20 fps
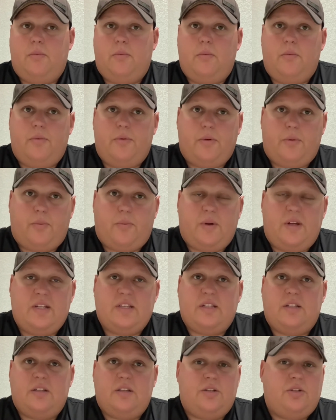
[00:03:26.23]
the
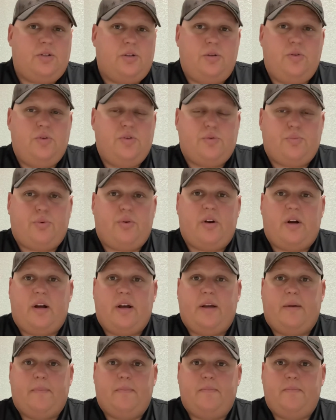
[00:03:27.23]
reason to choose
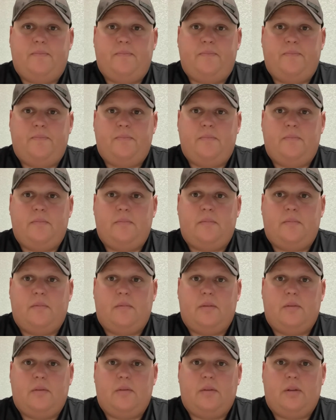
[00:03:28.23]
Prime,
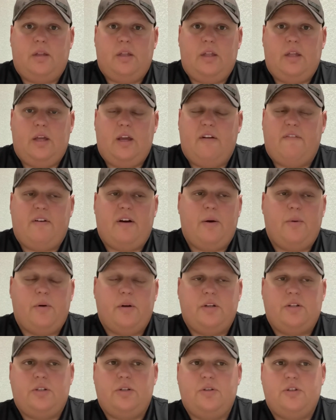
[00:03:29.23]
if I were
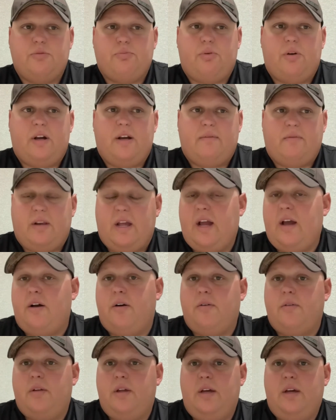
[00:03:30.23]
to choose Prime
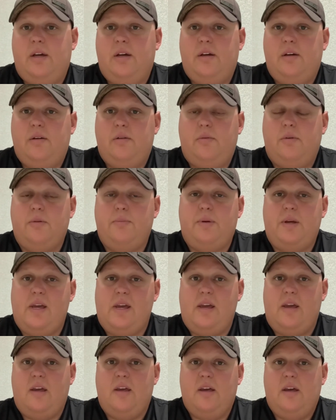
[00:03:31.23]
now, would
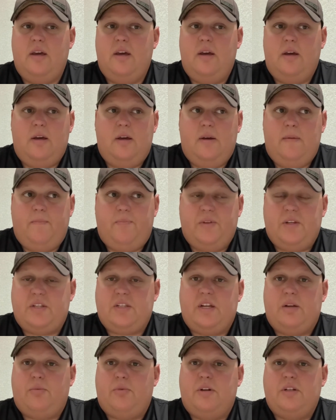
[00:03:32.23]
be the
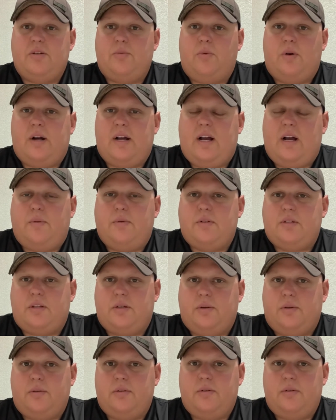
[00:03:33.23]
same reason why I was
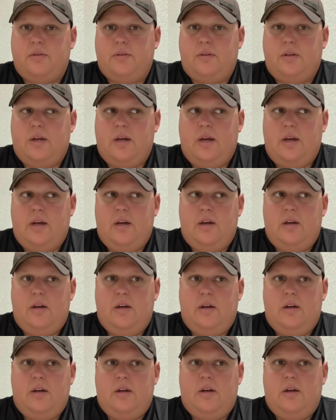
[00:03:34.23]
told.
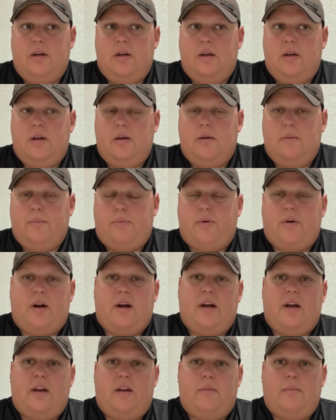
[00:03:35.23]

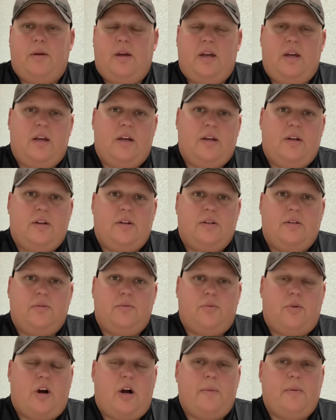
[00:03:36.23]
Prime and
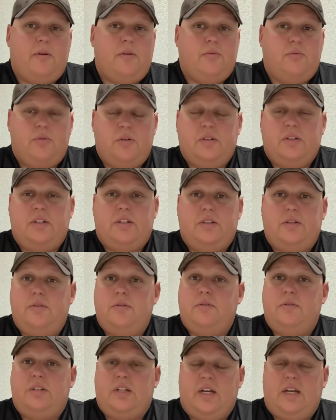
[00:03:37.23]
Robert really
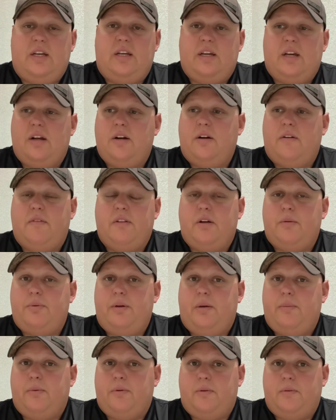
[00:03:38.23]
do take care of their
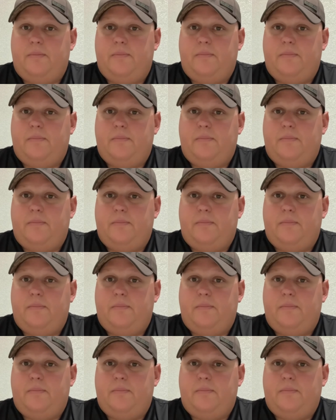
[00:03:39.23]
people.